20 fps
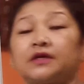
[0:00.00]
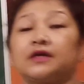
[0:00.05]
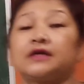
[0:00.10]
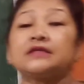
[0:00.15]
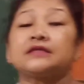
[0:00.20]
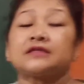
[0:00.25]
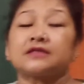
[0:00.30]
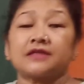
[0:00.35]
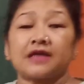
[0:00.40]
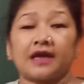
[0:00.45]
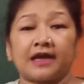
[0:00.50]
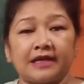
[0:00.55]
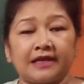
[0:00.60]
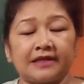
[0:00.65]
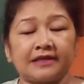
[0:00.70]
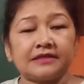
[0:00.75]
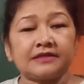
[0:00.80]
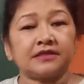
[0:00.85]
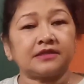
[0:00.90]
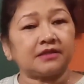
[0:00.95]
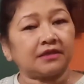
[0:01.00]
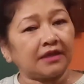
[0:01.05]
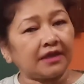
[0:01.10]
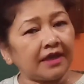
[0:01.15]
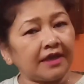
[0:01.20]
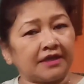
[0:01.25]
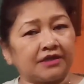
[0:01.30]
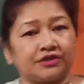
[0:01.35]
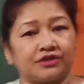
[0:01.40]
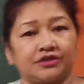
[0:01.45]
a silent
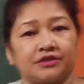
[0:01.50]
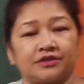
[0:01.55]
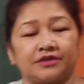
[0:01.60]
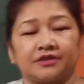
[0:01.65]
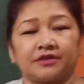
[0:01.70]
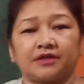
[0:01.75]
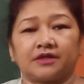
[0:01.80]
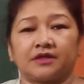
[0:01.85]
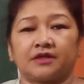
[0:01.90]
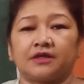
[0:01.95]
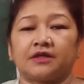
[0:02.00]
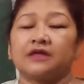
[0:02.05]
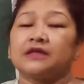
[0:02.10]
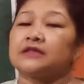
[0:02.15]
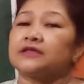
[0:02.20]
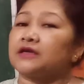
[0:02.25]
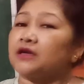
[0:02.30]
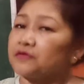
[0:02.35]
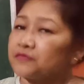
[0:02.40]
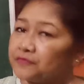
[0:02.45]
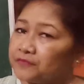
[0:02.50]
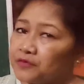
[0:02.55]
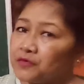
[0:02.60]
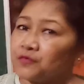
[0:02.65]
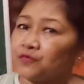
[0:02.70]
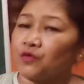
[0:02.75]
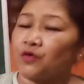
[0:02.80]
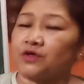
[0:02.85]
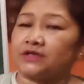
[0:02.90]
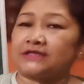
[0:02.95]
H. There are few
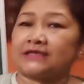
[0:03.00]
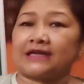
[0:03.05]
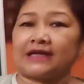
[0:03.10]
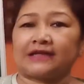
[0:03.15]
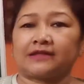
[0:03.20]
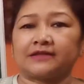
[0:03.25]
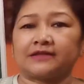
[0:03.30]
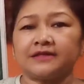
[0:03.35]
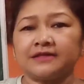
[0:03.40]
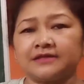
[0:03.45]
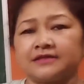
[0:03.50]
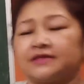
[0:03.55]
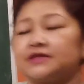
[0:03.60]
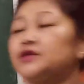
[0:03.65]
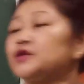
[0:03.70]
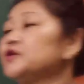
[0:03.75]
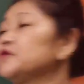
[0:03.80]
words like this.